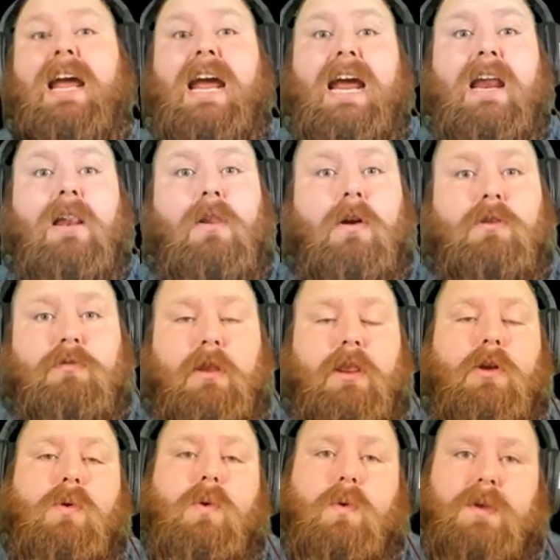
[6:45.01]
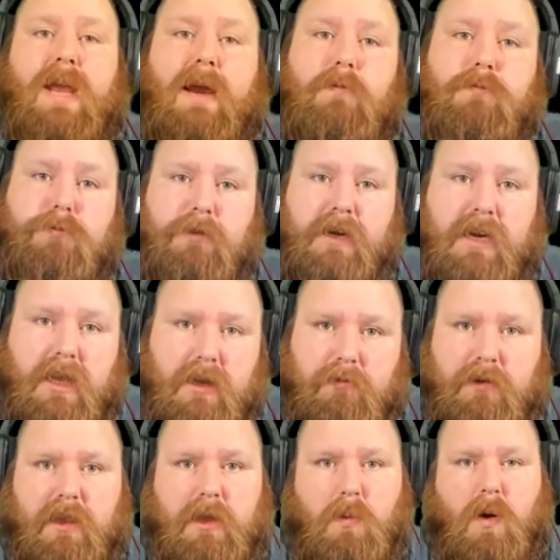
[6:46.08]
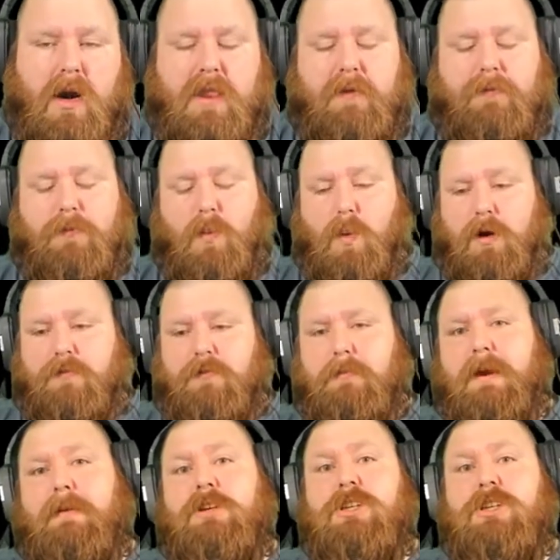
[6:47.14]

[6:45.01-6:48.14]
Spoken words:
It looked really cool, and I really, really wanted it to work for me.